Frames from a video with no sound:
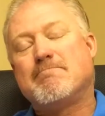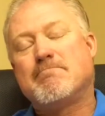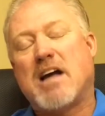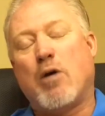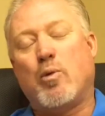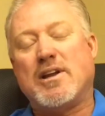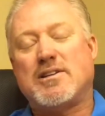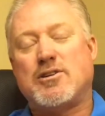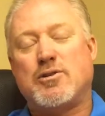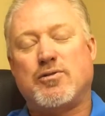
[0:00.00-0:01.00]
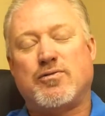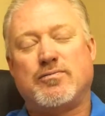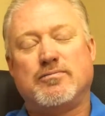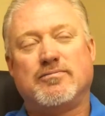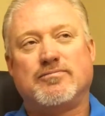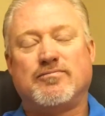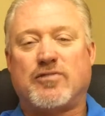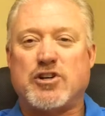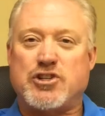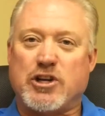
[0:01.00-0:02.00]
I went to,
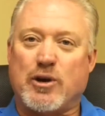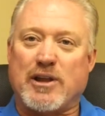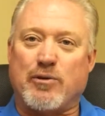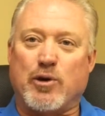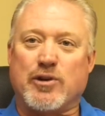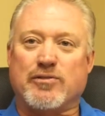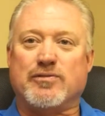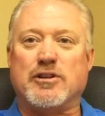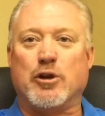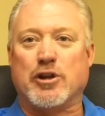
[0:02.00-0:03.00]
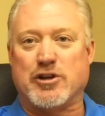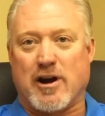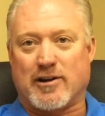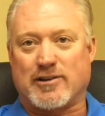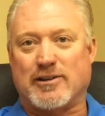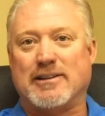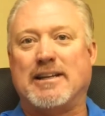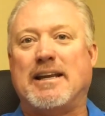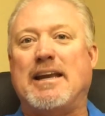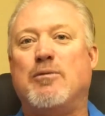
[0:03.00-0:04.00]
first you go down the road of, the doctor, and
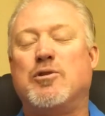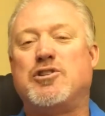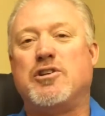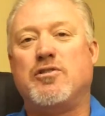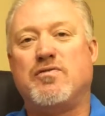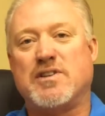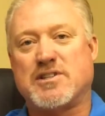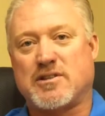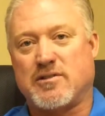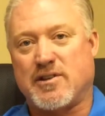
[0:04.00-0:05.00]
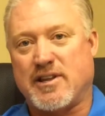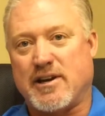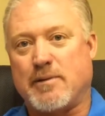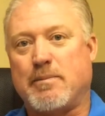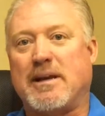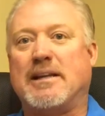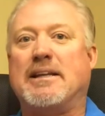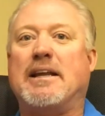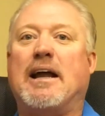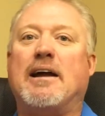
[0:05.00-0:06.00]
then he wants you to do physical therapy, and
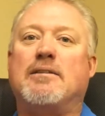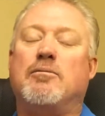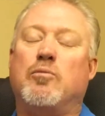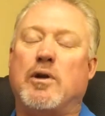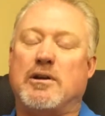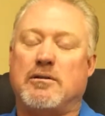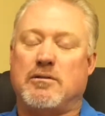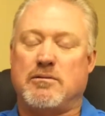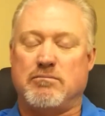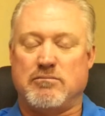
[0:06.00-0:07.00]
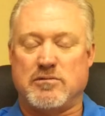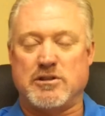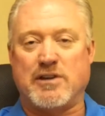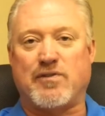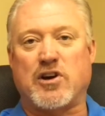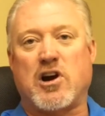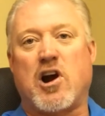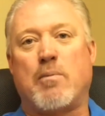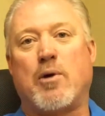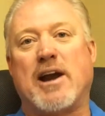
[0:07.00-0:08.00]
then I went different
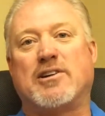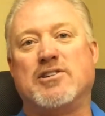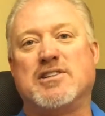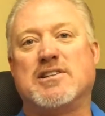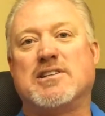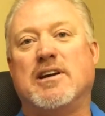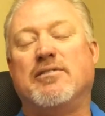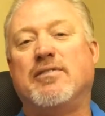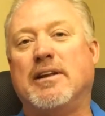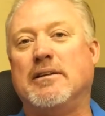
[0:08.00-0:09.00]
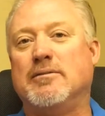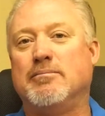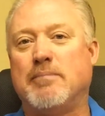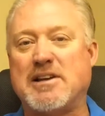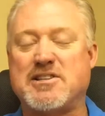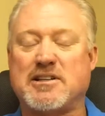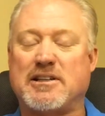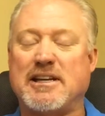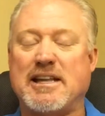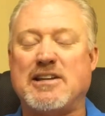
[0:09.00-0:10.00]
chiropractors and stuff, and
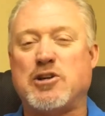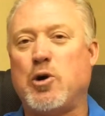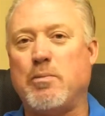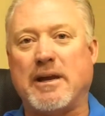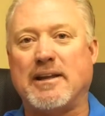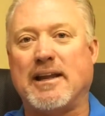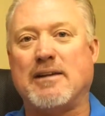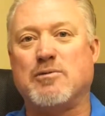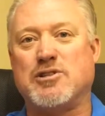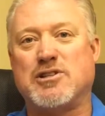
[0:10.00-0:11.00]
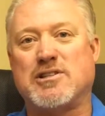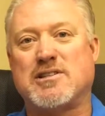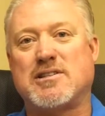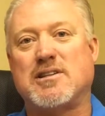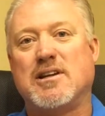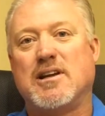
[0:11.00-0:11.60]
basically they told me that it was just